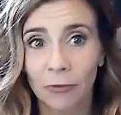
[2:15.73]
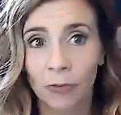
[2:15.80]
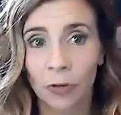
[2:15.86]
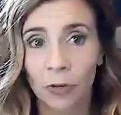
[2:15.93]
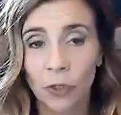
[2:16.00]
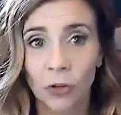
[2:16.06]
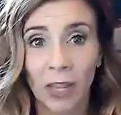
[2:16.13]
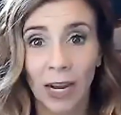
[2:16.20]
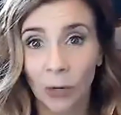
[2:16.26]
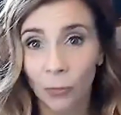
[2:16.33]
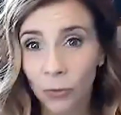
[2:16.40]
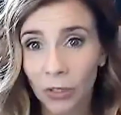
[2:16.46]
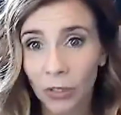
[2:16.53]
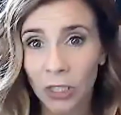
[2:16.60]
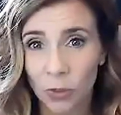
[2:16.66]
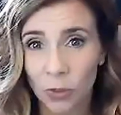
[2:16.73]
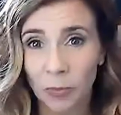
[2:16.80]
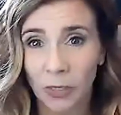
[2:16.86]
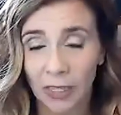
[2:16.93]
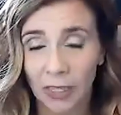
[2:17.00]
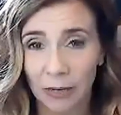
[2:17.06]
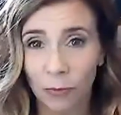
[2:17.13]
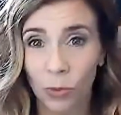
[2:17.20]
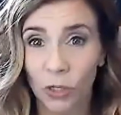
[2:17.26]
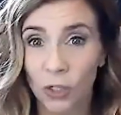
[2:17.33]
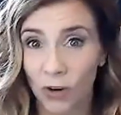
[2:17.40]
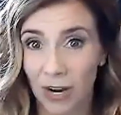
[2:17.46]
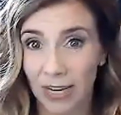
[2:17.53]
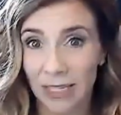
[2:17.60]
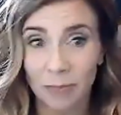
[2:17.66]
future that I really do believe will
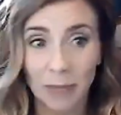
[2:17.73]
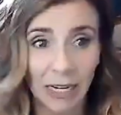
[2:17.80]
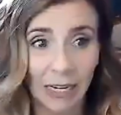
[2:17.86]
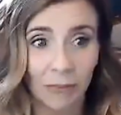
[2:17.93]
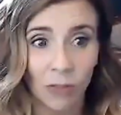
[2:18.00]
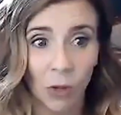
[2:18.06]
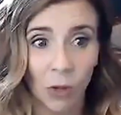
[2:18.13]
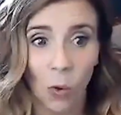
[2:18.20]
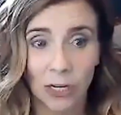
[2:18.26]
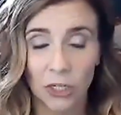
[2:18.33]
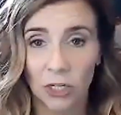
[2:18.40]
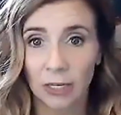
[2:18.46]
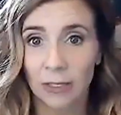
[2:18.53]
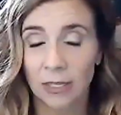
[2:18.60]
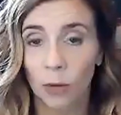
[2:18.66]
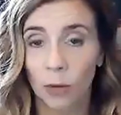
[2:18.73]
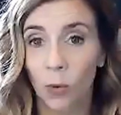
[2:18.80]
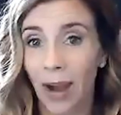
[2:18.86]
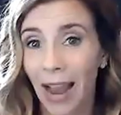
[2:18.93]
address many of the questions that were